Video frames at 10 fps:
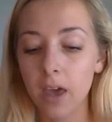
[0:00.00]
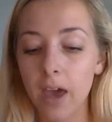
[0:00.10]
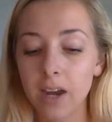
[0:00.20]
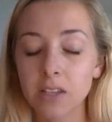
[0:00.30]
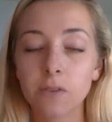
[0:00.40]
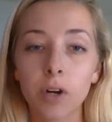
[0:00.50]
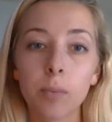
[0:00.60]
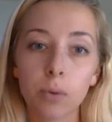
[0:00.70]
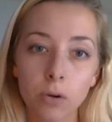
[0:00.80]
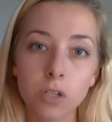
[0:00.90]
and it's very
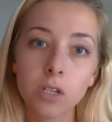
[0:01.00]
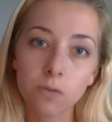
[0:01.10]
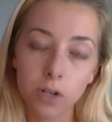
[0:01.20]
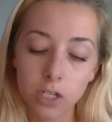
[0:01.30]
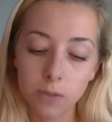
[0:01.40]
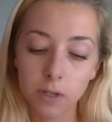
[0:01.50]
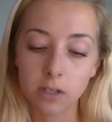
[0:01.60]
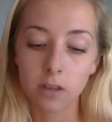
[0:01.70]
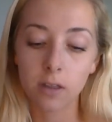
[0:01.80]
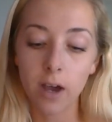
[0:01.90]
protein rich
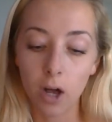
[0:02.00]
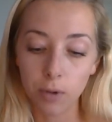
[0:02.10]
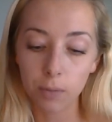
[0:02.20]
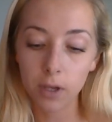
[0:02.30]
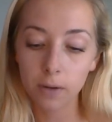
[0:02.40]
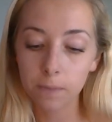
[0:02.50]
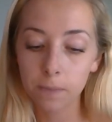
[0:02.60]
because of the albumin.